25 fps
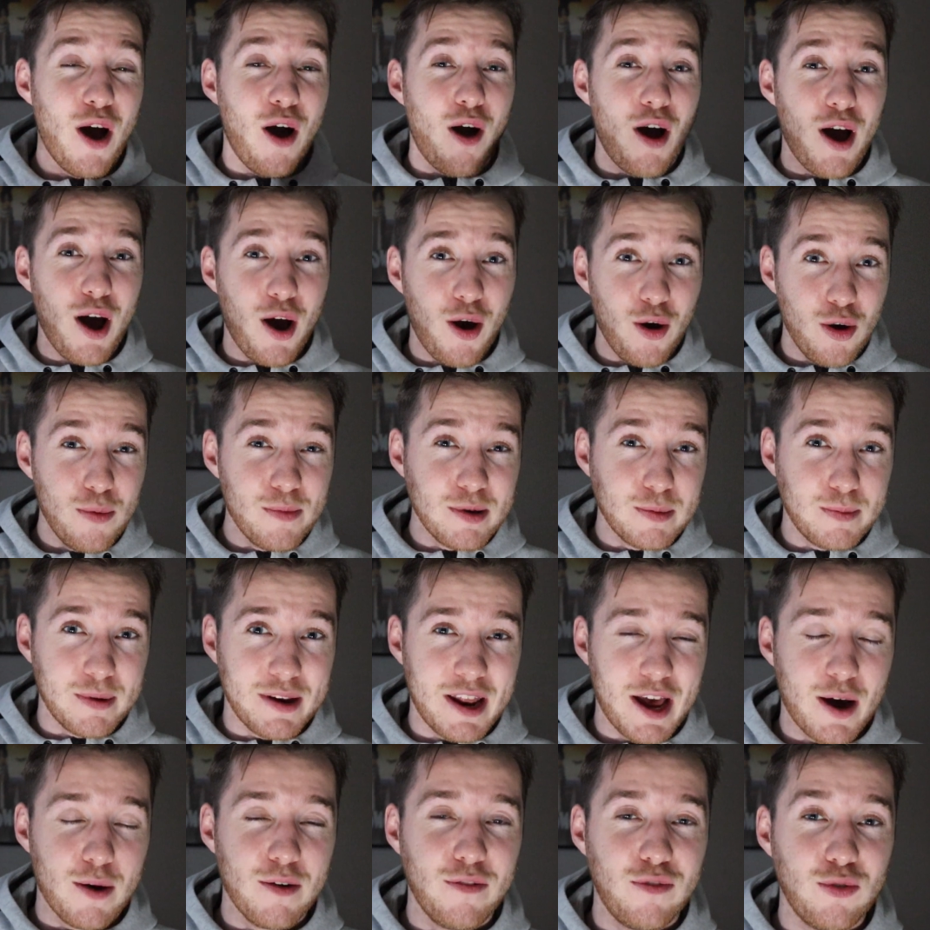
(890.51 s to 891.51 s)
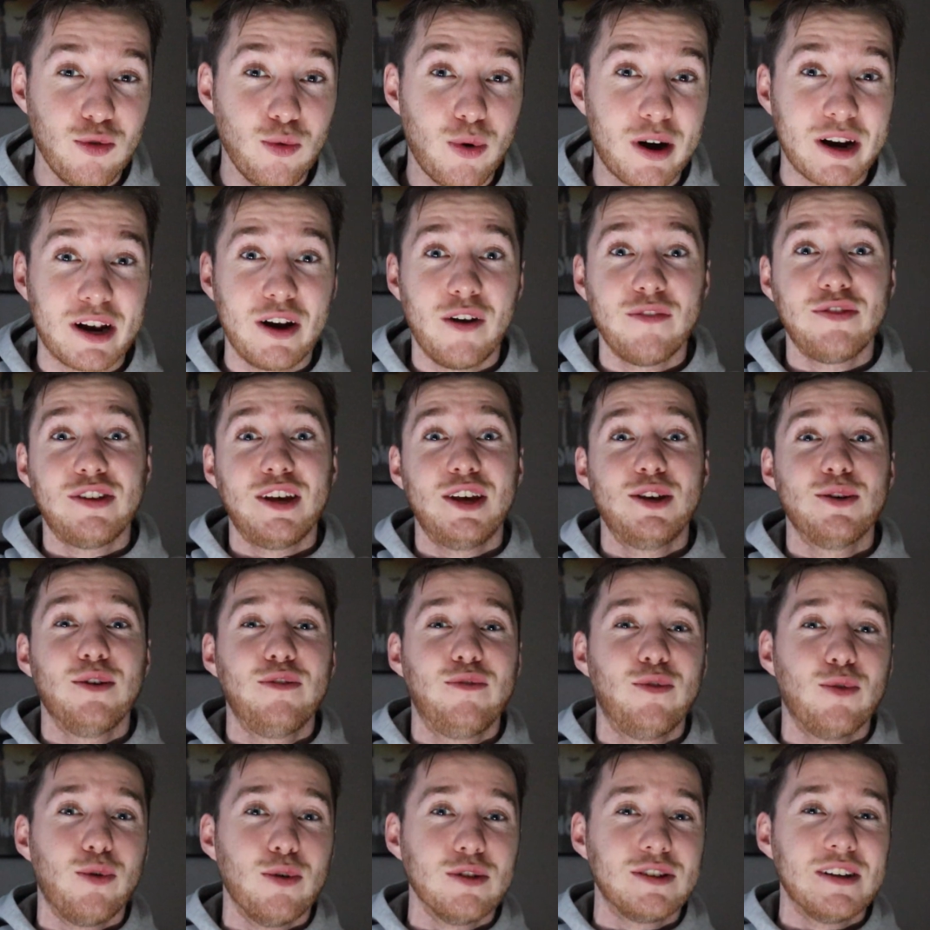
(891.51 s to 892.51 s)
I hope it's been helpful. I'd love to hear your
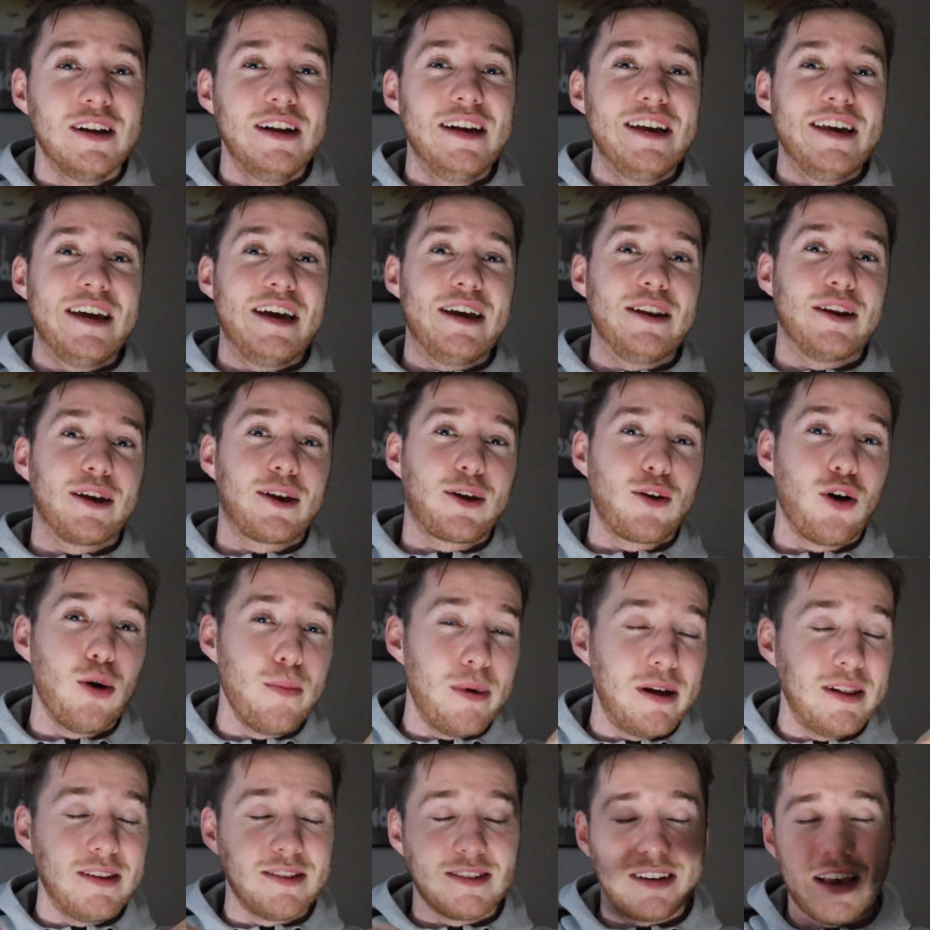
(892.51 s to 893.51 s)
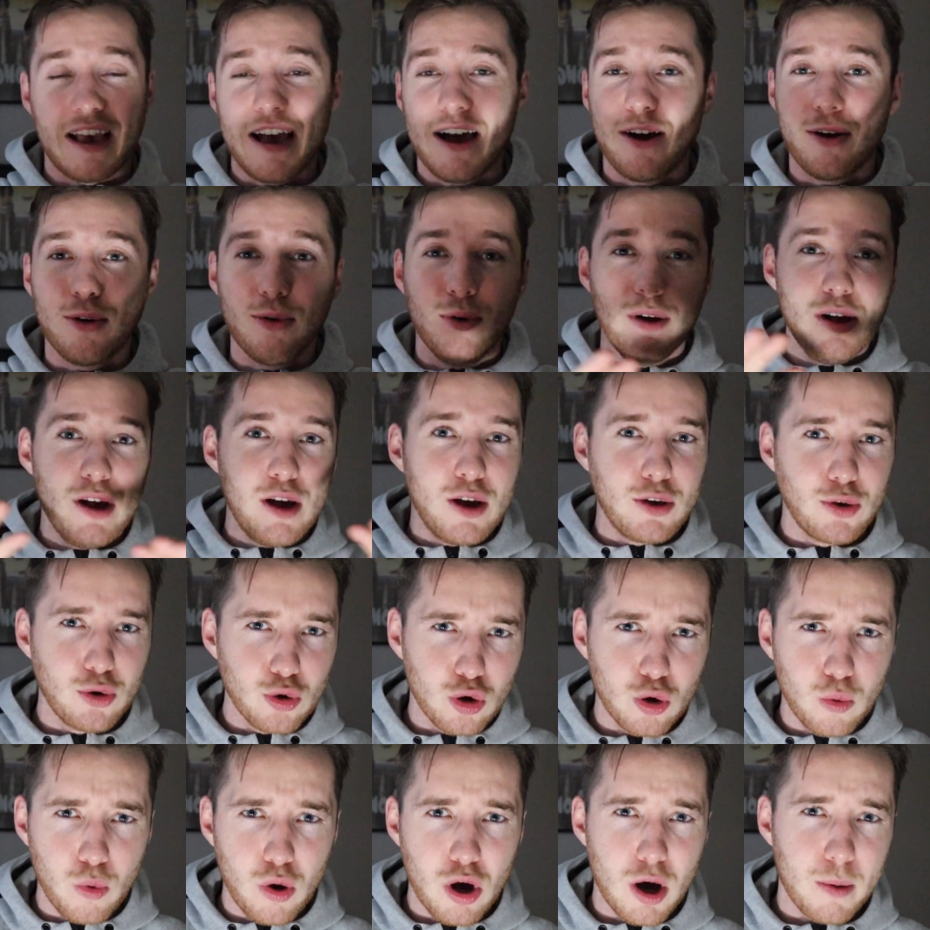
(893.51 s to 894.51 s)
thoughts in the comments, how
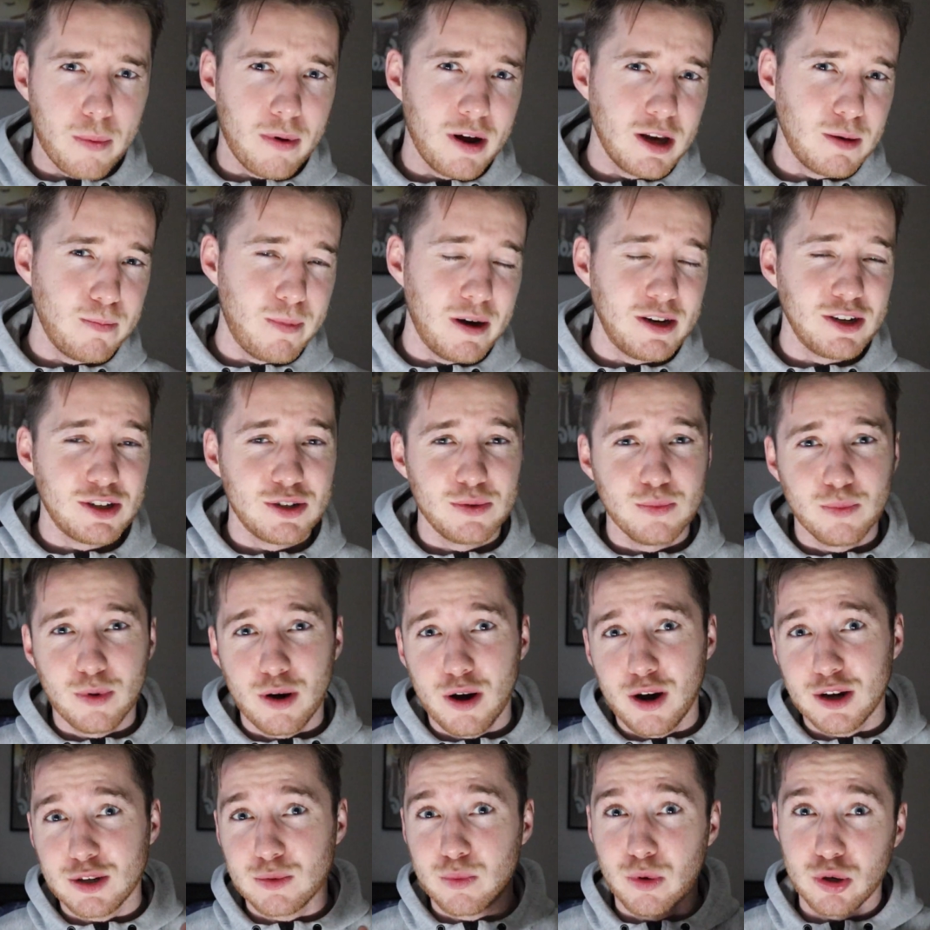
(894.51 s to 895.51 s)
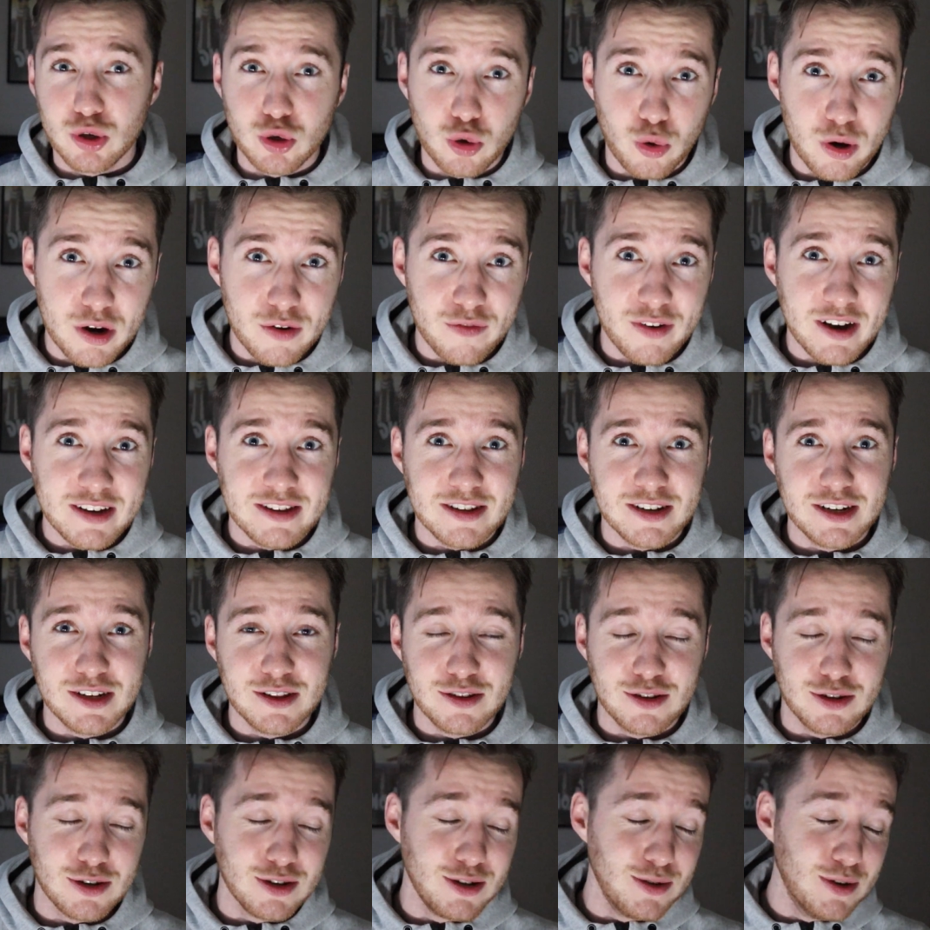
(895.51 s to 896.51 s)
your workplace pension works, what you're investing
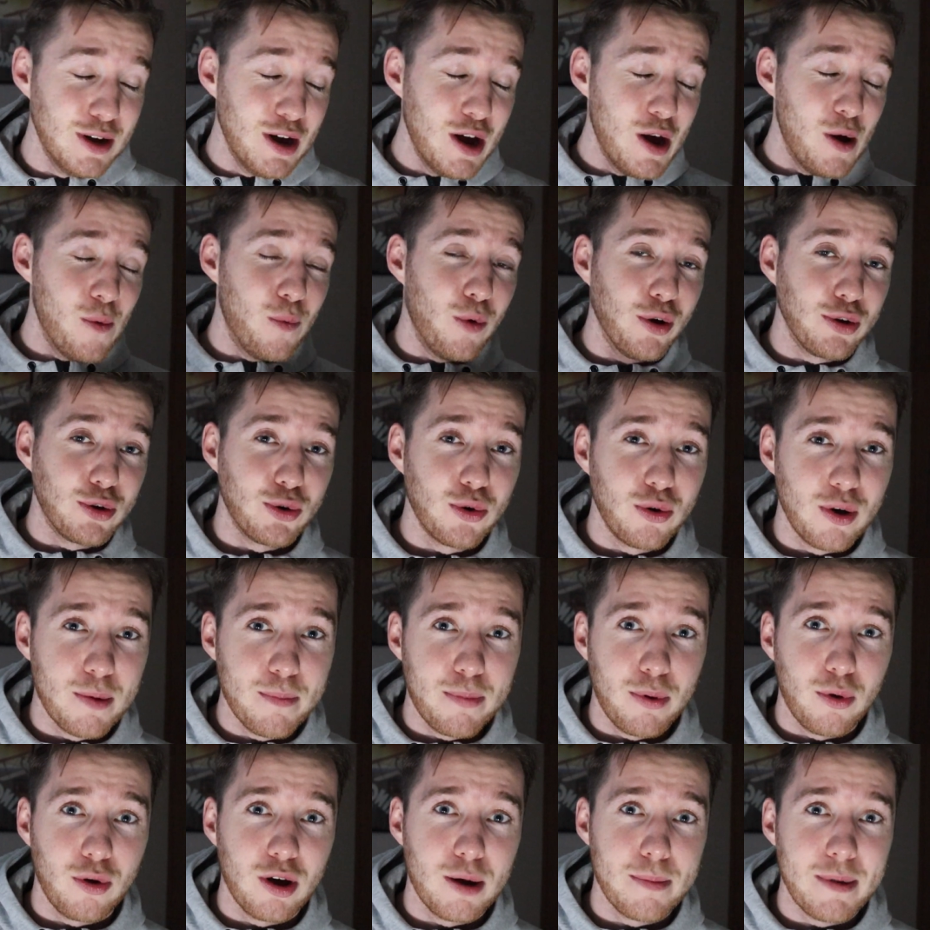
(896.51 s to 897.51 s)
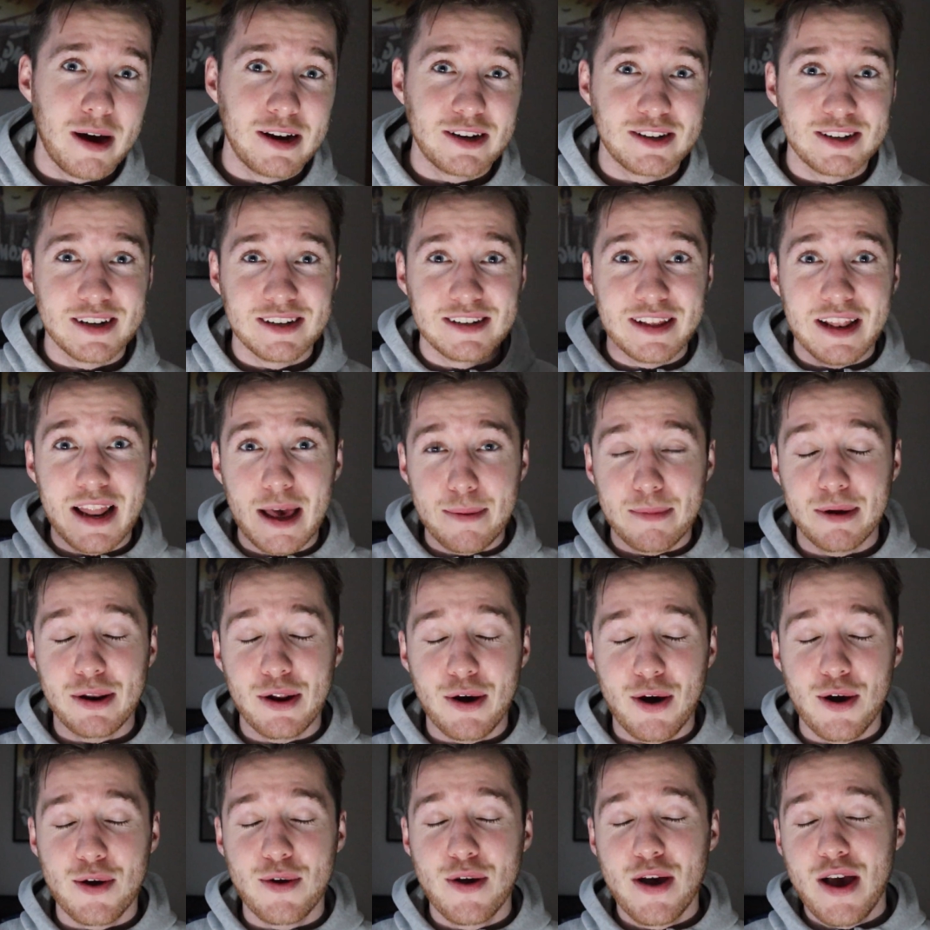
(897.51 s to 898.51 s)
into, what your employer match is. Let me
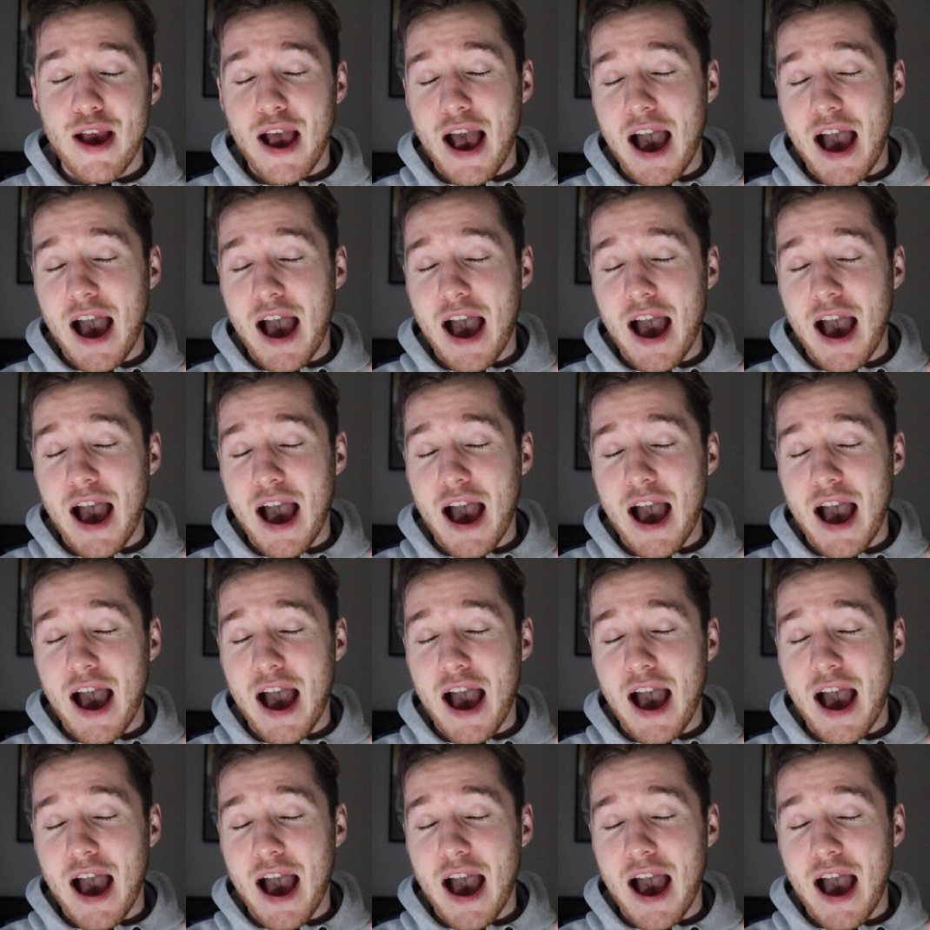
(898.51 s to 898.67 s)
know.